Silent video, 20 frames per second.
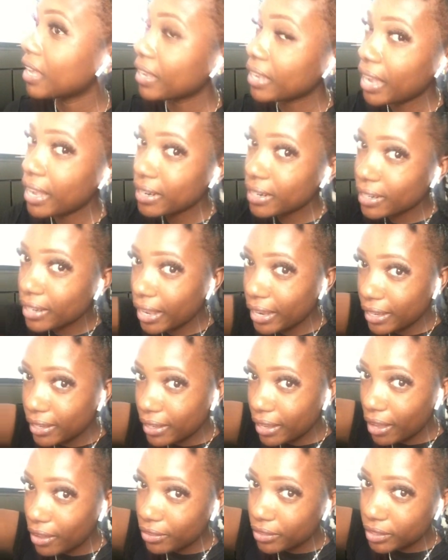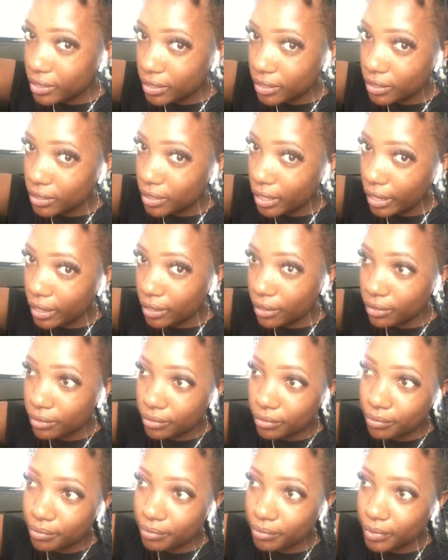Kind of like how this is like,
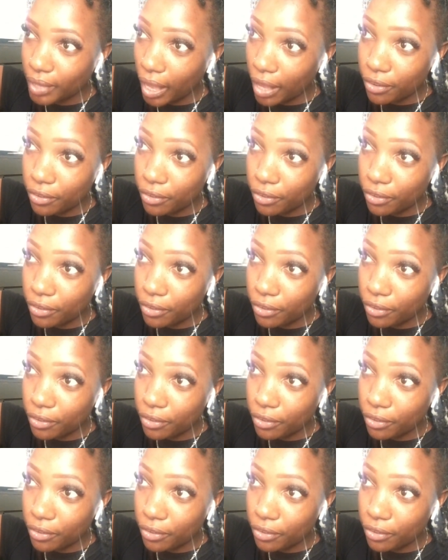I